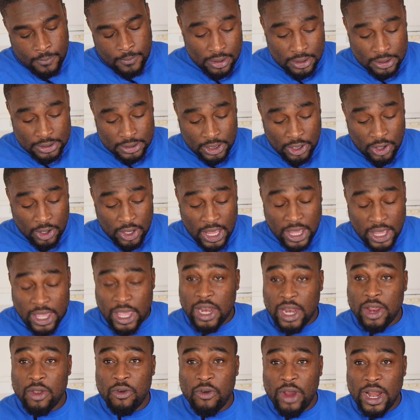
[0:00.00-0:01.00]
So you can
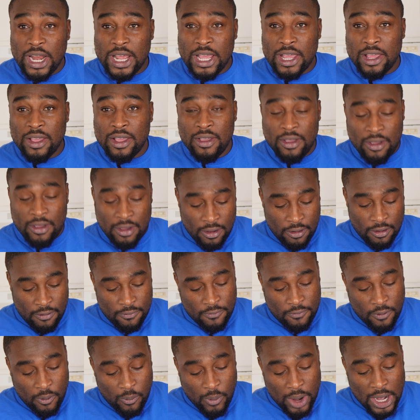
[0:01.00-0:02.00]
get it ready
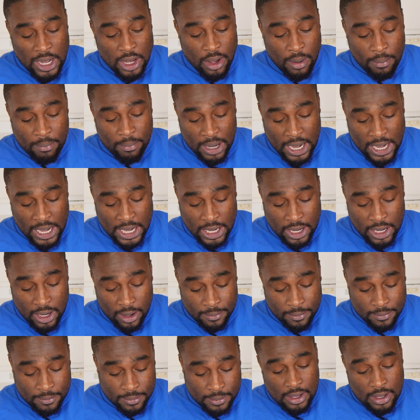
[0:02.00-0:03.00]
for when you're blending
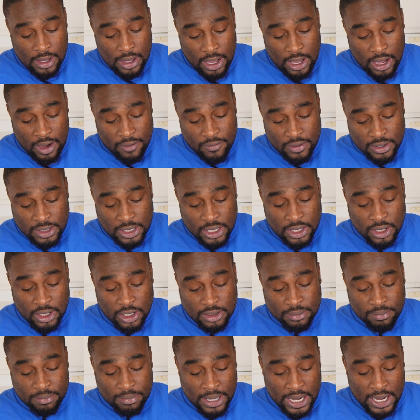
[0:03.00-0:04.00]
up, everything
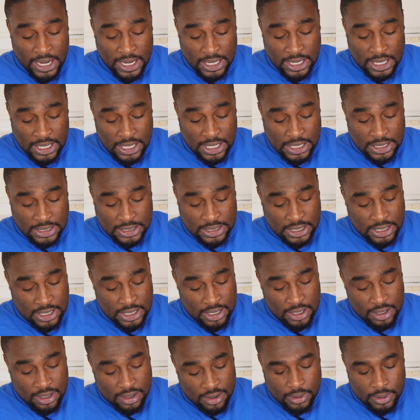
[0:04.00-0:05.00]
just blend
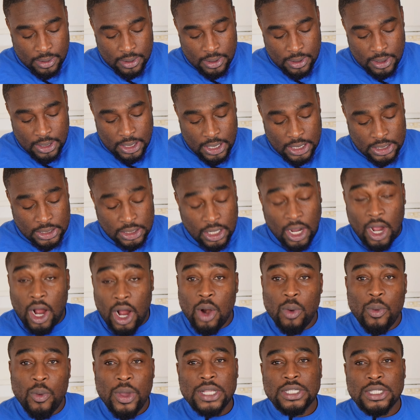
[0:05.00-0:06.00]
easy. It's
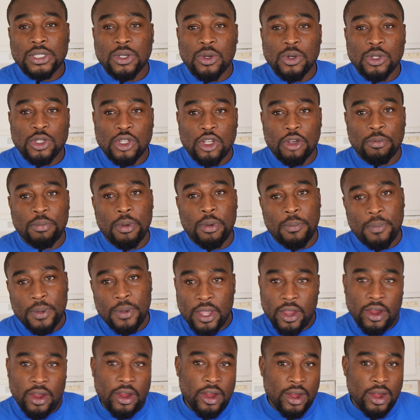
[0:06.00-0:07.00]
always good to
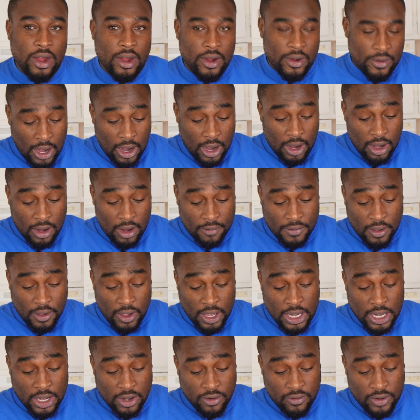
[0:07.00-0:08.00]
prepare all of your
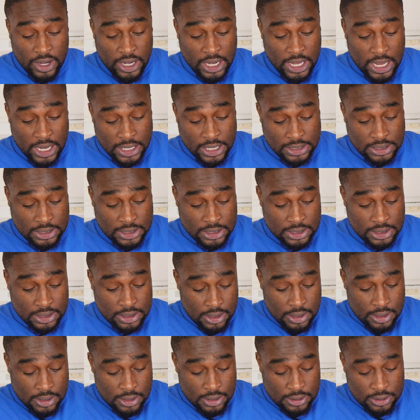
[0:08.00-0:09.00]
ingredients
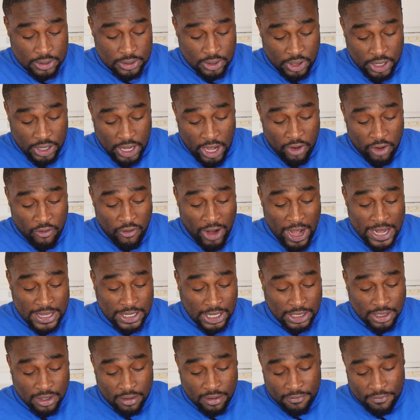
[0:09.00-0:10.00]
so they are right
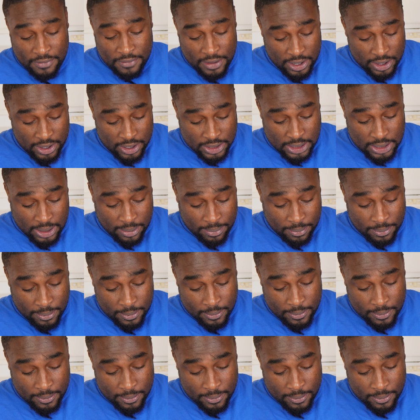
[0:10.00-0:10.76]
at your fingertip.